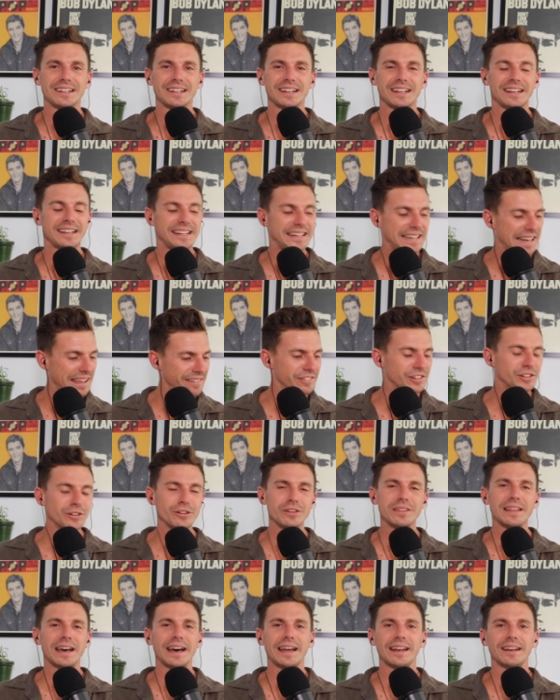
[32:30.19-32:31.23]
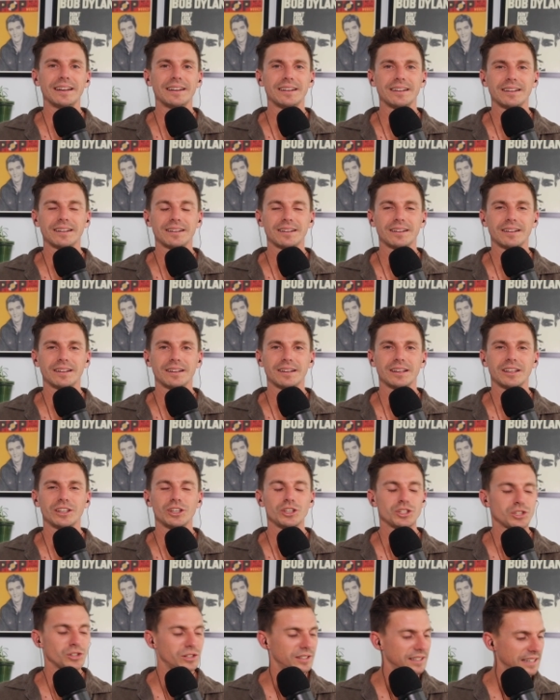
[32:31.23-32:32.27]
Never do that. You
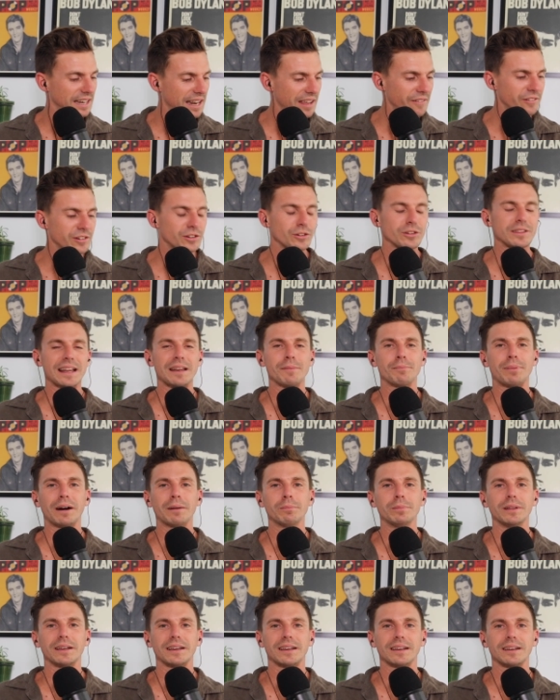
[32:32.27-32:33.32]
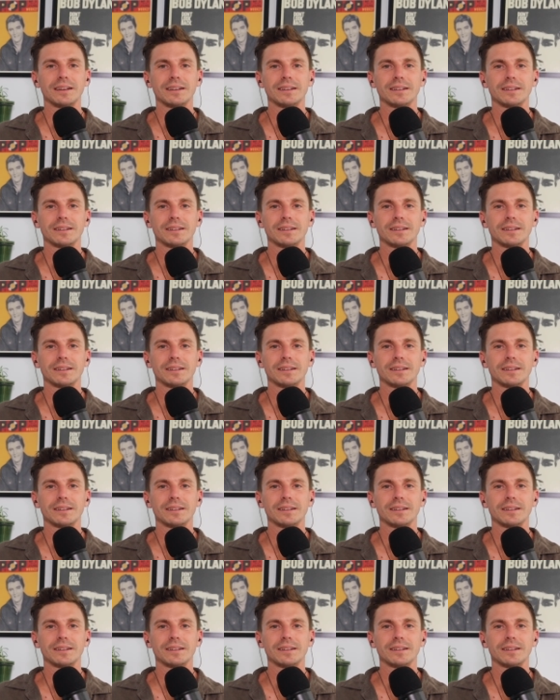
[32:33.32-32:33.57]
should never do that in public.